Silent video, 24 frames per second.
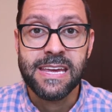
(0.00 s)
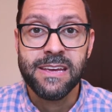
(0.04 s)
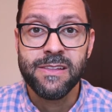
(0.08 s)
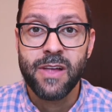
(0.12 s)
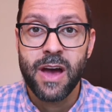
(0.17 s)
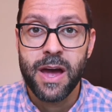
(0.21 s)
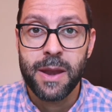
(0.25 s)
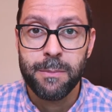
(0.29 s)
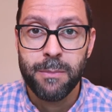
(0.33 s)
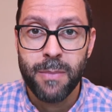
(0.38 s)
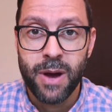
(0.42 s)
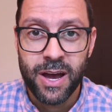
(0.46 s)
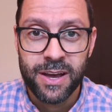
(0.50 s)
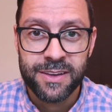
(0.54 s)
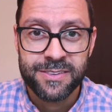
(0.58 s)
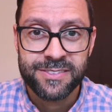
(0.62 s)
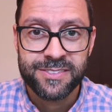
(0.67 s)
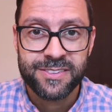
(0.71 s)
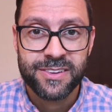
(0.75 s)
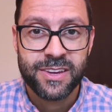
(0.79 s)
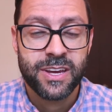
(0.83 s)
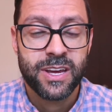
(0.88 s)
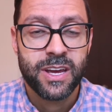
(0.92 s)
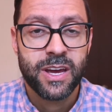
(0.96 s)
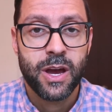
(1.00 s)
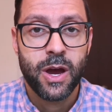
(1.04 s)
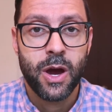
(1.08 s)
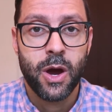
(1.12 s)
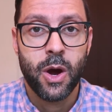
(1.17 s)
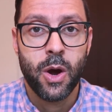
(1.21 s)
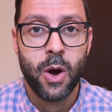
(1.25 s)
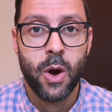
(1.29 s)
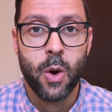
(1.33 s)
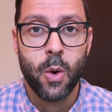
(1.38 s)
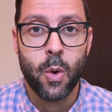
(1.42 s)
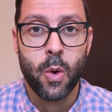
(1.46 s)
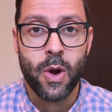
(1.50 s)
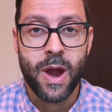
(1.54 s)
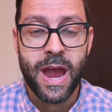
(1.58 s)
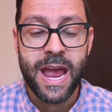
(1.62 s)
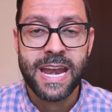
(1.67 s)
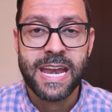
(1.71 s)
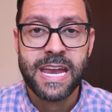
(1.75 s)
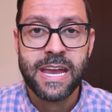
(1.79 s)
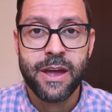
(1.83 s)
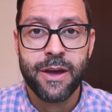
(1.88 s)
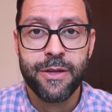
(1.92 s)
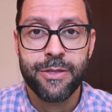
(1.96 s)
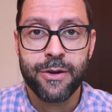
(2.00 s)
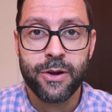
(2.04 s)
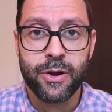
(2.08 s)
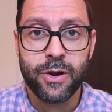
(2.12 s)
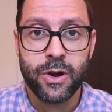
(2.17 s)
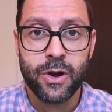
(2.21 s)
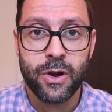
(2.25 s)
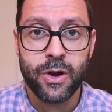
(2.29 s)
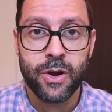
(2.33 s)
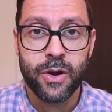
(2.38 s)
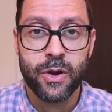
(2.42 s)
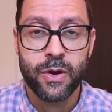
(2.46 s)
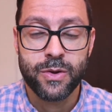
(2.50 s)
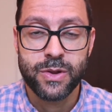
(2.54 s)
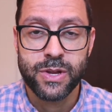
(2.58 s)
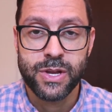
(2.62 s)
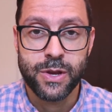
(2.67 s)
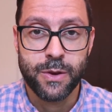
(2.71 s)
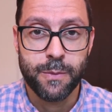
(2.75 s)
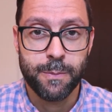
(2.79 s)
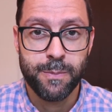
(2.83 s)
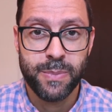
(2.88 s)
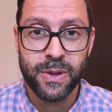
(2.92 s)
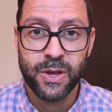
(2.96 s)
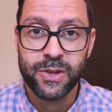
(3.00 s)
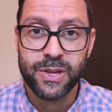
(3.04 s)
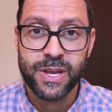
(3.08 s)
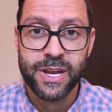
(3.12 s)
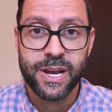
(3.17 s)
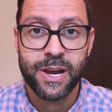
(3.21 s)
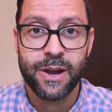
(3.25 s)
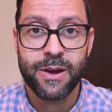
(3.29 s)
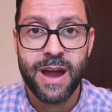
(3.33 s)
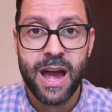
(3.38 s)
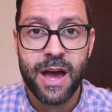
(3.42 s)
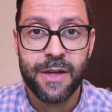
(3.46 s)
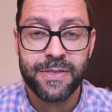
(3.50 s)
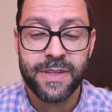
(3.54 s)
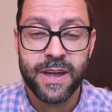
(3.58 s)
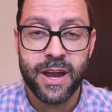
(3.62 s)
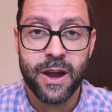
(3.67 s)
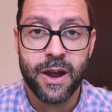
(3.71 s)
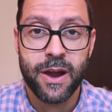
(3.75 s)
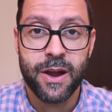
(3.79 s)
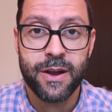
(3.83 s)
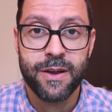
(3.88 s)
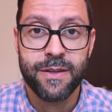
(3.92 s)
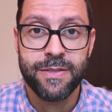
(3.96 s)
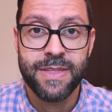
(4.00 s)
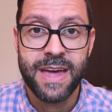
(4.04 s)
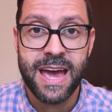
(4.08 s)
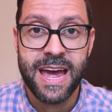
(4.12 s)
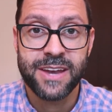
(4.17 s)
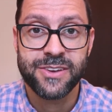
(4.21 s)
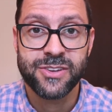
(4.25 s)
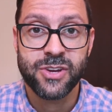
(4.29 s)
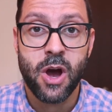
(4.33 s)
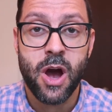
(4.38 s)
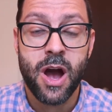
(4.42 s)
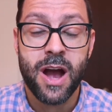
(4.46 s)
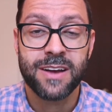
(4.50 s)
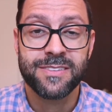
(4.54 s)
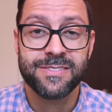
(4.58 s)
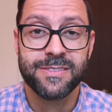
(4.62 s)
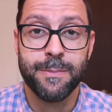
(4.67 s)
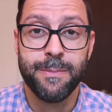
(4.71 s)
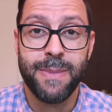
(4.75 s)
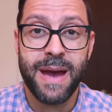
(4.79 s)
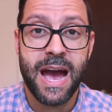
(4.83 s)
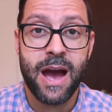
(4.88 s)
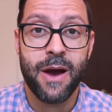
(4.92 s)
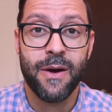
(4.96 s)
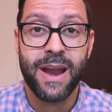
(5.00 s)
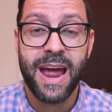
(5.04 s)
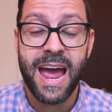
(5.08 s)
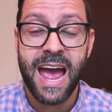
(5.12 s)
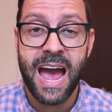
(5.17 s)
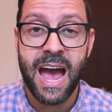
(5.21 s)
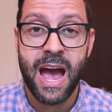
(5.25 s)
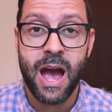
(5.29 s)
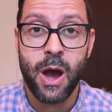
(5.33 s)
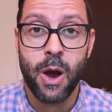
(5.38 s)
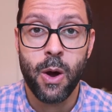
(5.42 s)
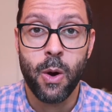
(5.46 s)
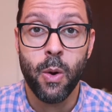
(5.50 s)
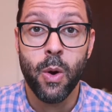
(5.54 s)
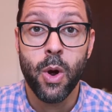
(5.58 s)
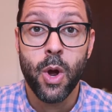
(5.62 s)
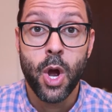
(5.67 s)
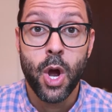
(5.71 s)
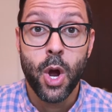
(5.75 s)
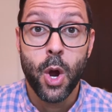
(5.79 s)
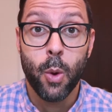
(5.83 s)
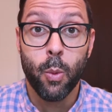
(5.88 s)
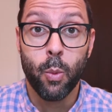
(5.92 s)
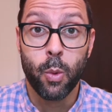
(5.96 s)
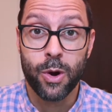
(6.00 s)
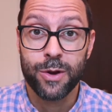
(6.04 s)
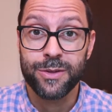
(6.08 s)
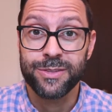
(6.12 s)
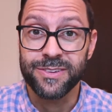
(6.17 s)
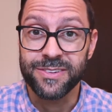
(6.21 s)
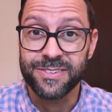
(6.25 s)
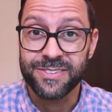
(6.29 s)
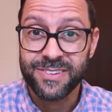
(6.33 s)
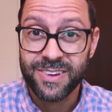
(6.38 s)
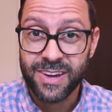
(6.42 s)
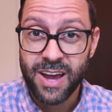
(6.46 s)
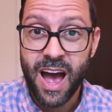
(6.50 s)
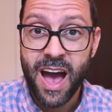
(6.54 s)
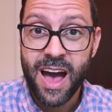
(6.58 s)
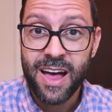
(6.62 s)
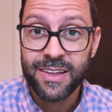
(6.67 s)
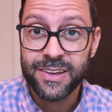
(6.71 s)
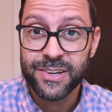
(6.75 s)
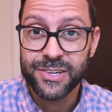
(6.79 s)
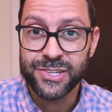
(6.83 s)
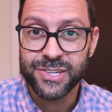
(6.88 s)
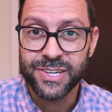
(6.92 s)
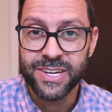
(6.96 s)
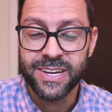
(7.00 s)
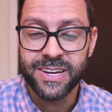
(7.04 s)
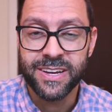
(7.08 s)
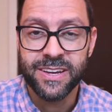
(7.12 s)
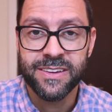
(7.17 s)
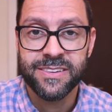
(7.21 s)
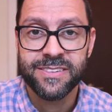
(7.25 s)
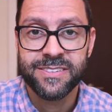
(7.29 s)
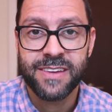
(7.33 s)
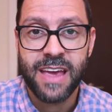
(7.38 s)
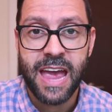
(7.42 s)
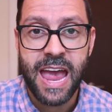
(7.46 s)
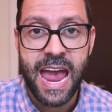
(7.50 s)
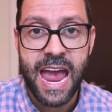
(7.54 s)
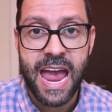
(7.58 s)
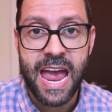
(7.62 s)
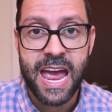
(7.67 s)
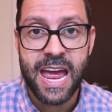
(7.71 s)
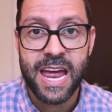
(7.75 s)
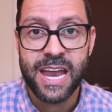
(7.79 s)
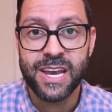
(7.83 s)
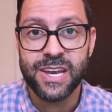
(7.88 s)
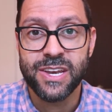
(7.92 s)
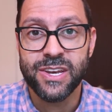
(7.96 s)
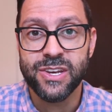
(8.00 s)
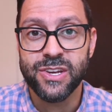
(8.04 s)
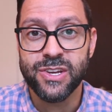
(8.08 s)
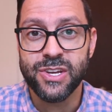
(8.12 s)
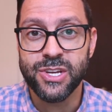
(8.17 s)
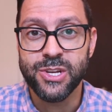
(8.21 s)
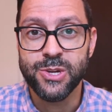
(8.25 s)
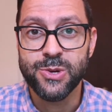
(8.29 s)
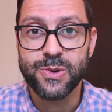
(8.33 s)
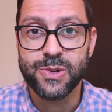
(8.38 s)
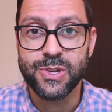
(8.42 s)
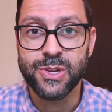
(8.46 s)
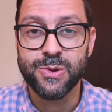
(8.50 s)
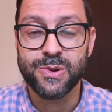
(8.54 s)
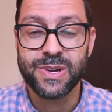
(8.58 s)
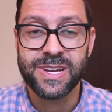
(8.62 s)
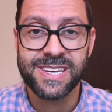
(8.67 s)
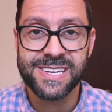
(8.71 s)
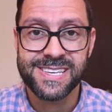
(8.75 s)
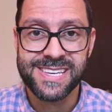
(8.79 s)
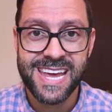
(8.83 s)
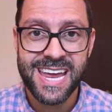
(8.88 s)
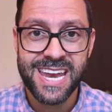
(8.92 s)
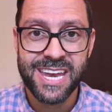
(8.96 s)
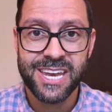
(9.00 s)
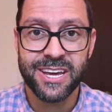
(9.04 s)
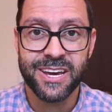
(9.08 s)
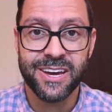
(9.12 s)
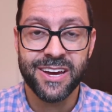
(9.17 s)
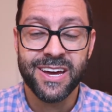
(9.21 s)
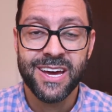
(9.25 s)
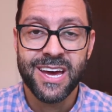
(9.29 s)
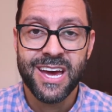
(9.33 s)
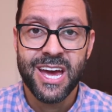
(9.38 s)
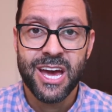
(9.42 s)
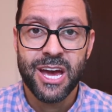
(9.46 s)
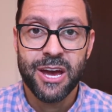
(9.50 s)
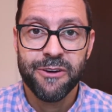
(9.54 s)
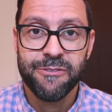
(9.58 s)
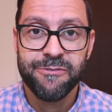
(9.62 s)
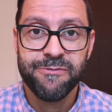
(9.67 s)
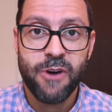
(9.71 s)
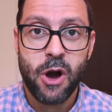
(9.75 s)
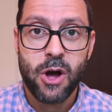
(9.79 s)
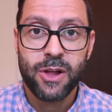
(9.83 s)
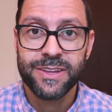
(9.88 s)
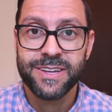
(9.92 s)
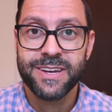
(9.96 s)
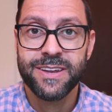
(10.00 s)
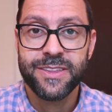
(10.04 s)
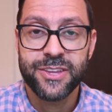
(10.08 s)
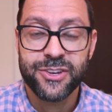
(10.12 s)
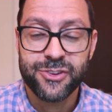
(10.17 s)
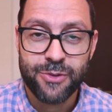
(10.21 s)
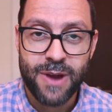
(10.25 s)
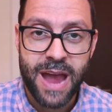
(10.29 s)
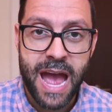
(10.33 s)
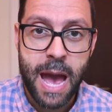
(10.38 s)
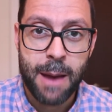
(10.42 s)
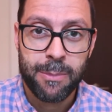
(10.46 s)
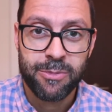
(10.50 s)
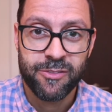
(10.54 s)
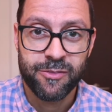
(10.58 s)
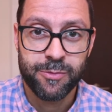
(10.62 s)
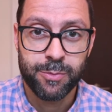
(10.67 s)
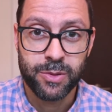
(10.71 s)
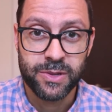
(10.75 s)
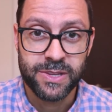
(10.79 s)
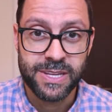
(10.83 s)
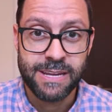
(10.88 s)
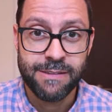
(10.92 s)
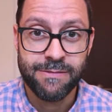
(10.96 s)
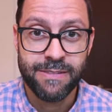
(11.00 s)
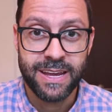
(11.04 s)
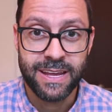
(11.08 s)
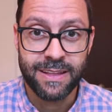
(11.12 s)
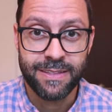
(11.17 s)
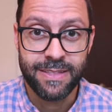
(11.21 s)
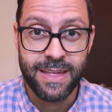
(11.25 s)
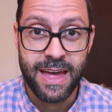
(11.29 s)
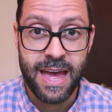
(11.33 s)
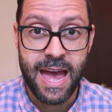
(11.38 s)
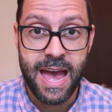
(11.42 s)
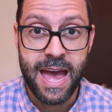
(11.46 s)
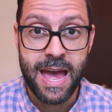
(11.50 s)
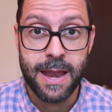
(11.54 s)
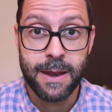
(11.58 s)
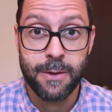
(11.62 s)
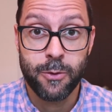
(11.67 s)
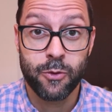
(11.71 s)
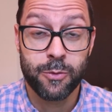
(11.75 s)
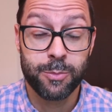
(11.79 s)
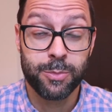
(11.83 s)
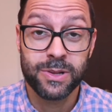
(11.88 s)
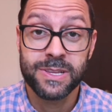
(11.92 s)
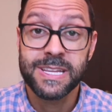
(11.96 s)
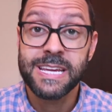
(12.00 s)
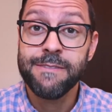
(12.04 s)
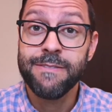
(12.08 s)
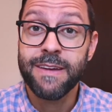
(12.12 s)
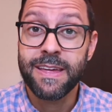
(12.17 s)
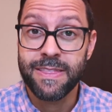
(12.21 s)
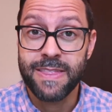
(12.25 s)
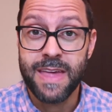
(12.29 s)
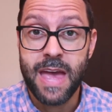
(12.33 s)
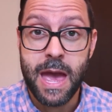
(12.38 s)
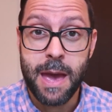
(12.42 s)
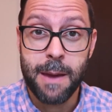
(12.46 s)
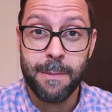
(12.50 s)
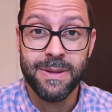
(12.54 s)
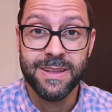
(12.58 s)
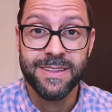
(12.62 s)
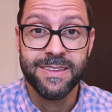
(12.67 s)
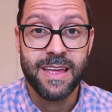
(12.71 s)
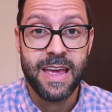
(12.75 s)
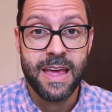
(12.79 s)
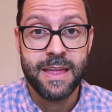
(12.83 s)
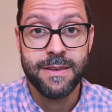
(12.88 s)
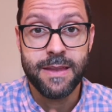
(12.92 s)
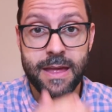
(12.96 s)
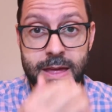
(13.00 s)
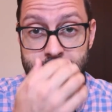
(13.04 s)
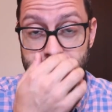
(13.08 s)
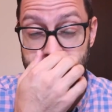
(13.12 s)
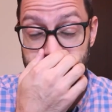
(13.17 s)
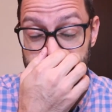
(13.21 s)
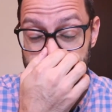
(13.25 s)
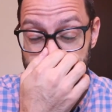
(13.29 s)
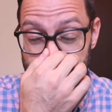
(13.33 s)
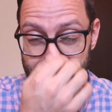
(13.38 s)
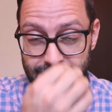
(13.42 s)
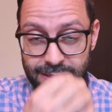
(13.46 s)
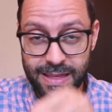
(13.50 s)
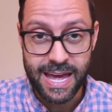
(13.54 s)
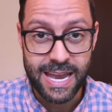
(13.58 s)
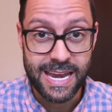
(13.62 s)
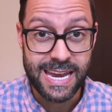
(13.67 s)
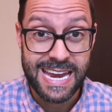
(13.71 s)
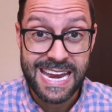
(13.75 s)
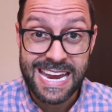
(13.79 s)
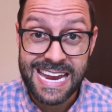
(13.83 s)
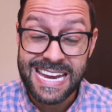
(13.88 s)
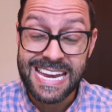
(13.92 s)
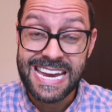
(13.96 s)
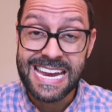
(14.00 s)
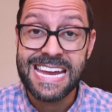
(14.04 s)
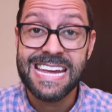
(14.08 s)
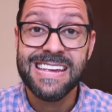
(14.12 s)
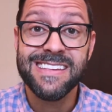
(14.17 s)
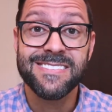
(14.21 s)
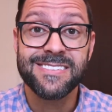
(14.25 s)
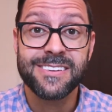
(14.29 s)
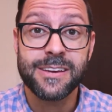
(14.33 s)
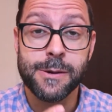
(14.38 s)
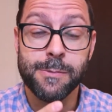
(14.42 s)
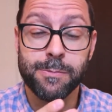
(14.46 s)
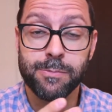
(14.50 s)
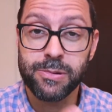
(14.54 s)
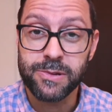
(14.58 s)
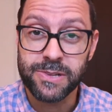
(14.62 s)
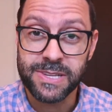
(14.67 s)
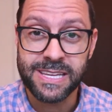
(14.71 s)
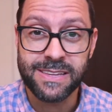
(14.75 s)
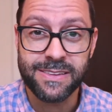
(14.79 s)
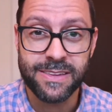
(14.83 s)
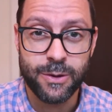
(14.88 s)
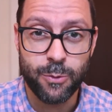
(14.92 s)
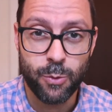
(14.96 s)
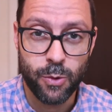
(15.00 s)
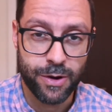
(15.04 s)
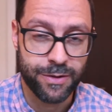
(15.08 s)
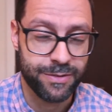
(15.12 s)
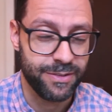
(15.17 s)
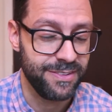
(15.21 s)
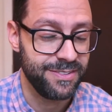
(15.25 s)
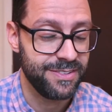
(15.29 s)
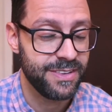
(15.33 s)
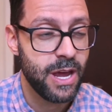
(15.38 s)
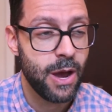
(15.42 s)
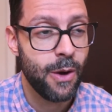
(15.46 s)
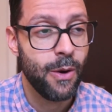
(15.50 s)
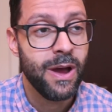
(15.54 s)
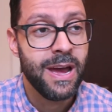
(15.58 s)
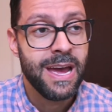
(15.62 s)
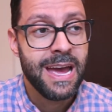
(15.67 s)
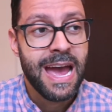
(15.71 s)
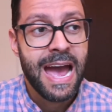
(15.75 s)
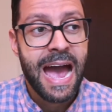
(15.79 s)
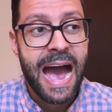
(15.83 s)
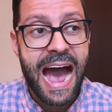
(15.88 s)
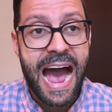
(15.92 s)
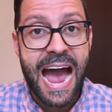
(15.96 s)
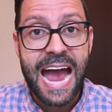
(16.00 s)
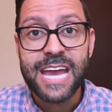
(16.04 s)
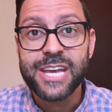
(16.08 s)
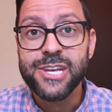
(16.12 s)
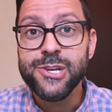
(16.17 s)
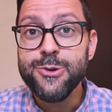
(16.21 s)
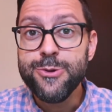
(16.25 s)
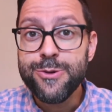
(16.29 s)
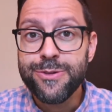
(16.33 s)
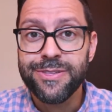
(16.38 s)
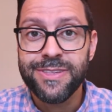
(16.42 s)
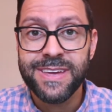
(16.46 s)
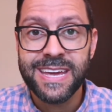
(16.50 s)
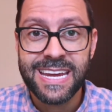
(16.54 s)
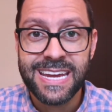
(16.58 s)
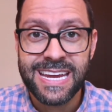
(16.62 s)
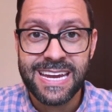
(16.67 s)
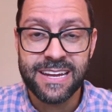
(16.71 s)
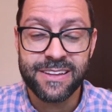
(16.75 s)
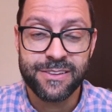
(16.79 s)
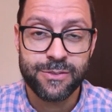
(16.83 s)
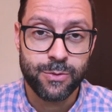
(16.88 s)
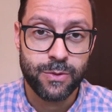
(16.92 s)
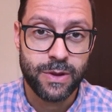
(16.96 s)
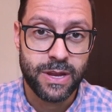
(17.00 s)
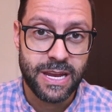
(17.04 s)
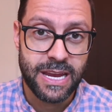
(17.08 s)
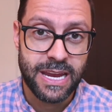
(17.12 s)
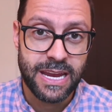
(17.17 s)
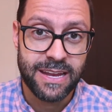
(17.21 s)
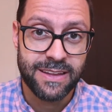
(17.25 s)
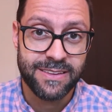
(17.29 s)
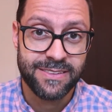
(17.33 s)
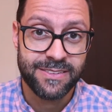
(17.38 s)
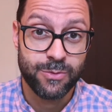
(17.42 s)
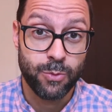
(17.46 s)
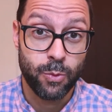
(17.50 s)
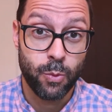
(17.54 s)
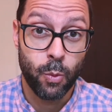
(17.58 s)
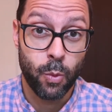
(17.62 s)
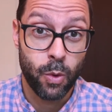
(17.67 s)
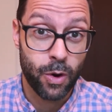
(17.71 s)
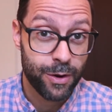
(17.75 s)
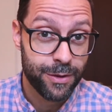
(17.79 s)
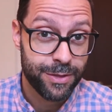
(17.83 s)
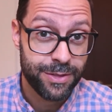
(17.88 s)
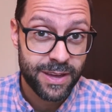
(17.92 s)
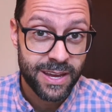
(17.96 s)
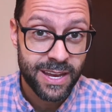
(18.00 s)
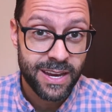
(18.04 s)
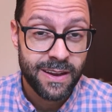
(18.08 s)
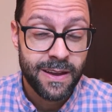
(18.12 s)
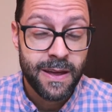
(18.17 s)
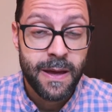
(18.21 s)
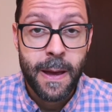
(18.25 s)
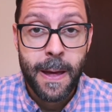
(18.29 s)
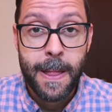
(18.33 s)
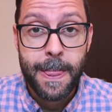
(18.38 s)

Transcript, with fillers: Elon Musk uh, or any other billionaire out there that talks about how worthless college is, and you, you can tend to fall into the trap of believing that or believing them and, and, and thinking that it, it is completely worthless. Now, I do think it's it's worth it.